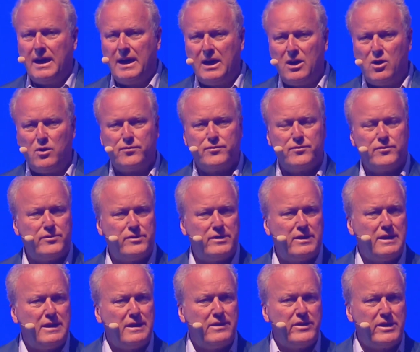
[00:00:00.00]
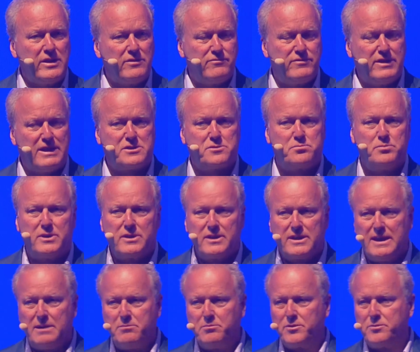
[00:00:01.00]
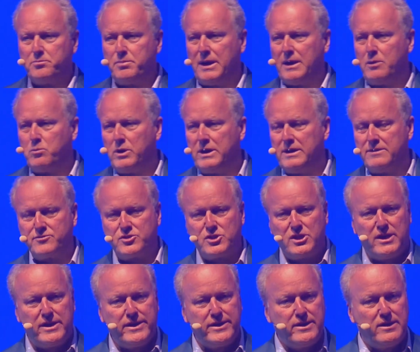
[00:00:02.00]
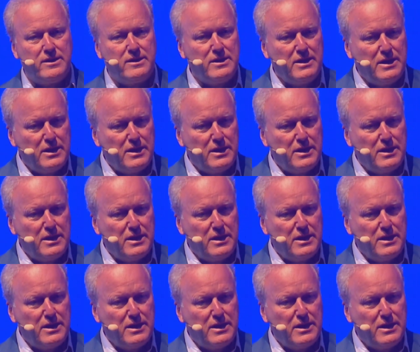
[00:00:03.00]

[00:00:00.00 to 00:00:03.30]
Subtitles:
Often the investment comes by way of China,